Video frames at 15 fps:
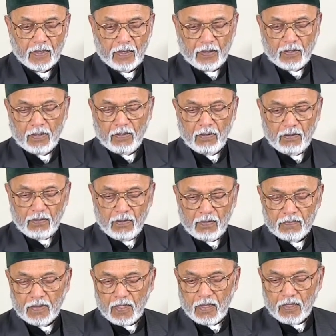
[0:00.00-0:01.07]
and all
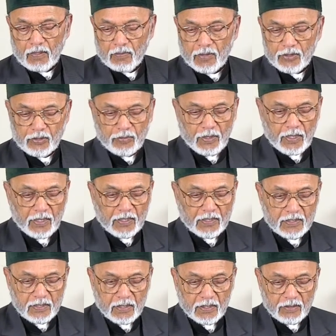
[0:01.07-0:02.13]
of the Ottoman
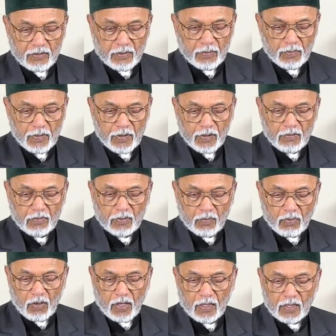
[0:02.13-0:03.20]
dominions in Europe were
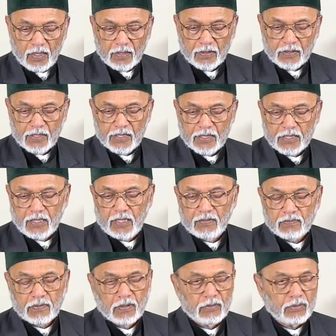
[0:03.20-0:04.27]
brought under the
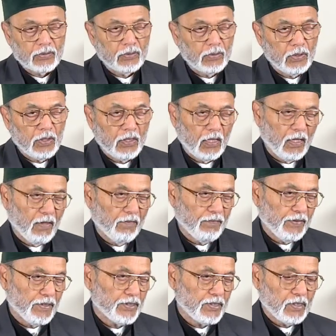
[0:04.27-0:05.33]
central rule of
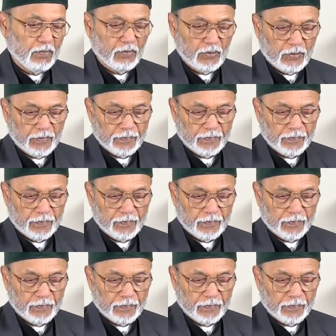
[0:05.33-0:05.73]
Istanbul.